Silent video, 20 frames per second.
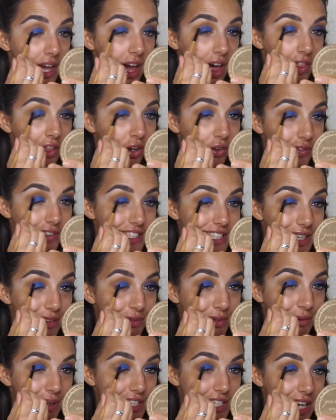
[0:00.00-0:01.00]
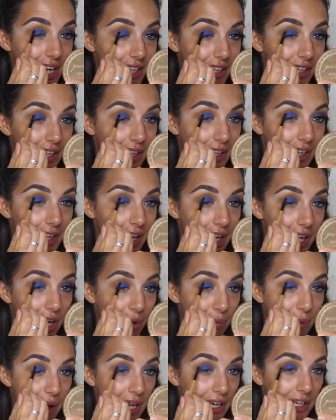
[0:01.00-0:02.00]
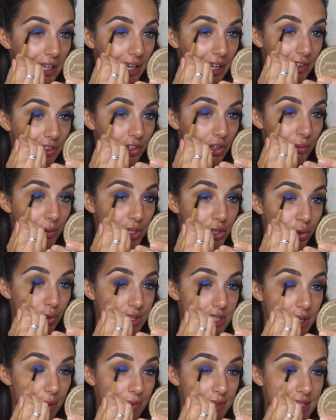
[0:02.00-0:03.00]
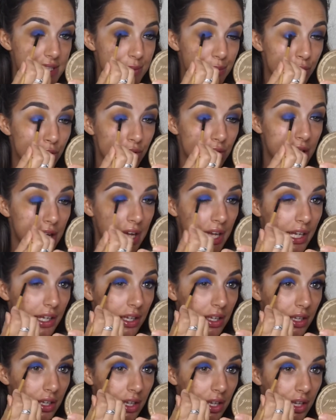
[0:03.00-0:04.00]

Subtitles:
And then obviously when my Jaclyn Hill palette landed on my doorstep this morning,